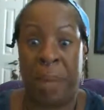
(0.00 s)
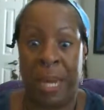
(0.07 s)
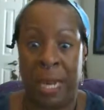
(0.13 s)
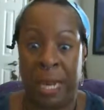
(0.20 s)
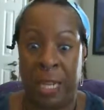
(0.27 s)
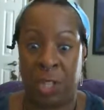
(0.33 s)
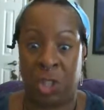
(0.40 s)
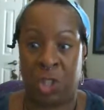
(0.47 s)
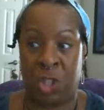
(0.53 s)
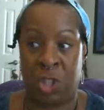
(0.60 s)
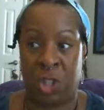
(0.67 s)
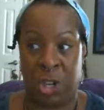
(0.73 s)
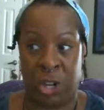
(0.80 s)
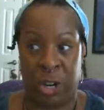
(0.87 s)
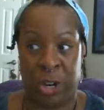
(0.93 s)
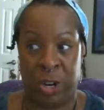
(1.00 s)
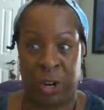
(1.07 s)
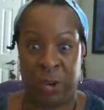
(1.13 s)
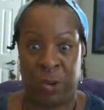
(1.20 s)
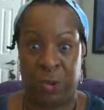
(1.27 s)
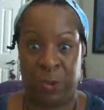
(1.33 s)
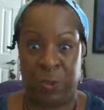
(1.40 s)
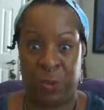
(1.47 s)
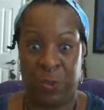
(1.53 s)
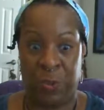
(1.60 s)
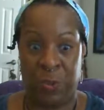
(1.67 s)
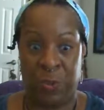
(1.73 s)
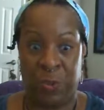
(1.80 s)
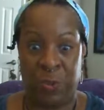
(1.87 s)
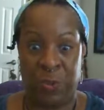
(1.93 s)
picture,
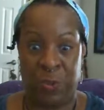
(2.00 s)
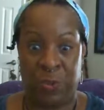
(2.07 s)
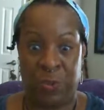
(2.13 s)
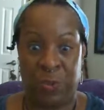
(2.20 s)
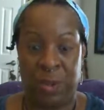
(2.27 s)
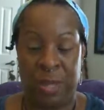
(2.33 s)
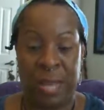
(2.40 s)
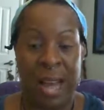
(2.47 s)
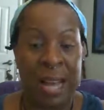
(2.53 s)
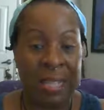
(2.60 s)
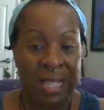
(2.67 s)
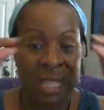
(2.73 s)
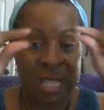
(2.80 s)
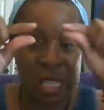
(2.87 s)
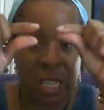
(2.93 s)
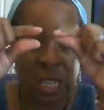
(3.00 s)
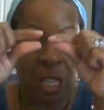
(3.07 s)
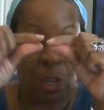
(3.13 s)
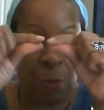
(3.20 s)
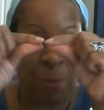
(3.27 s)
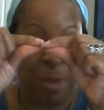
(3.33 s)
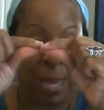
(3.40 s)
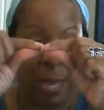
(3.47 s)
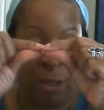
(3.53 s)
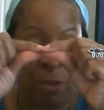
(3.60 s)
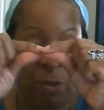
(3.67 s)
not just a little bit.